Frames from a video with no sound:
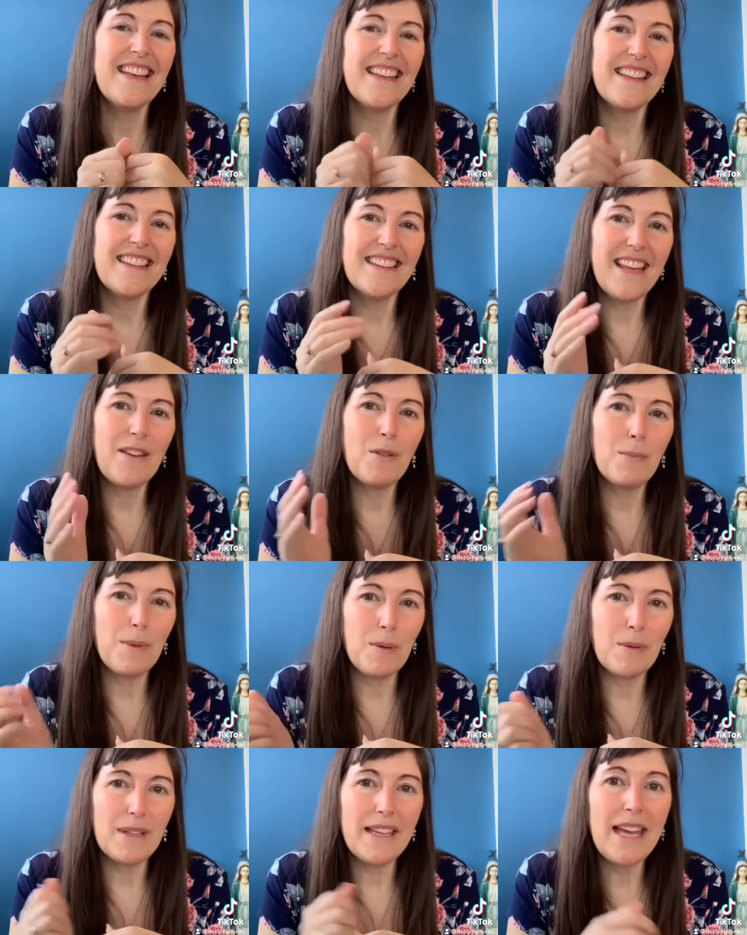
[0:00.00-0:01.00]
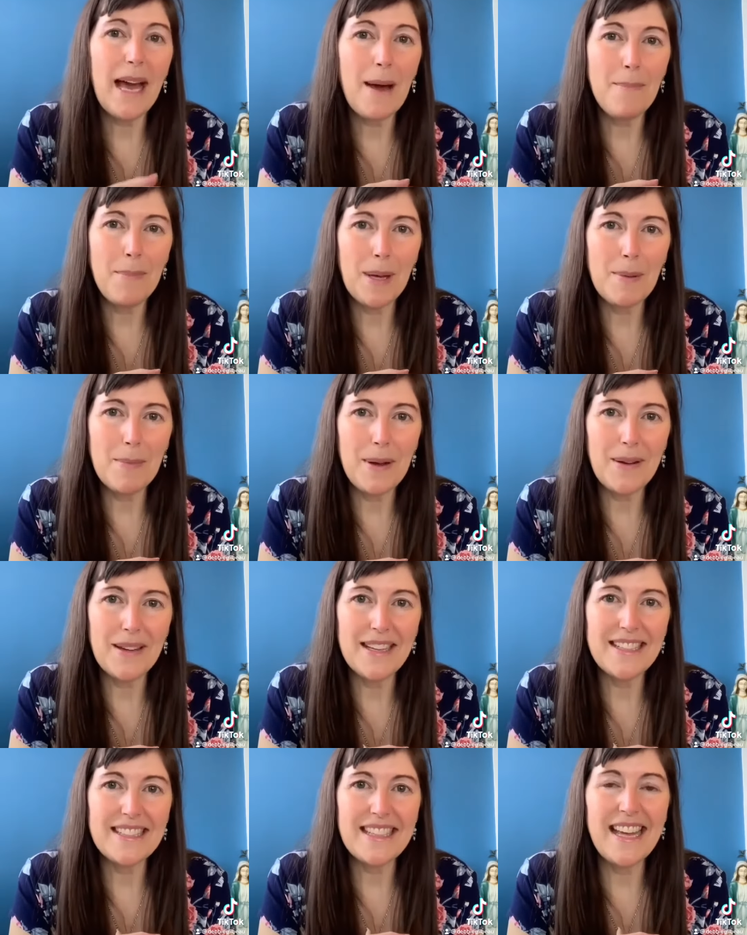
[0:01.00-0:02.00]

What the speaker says: They will be really happy about it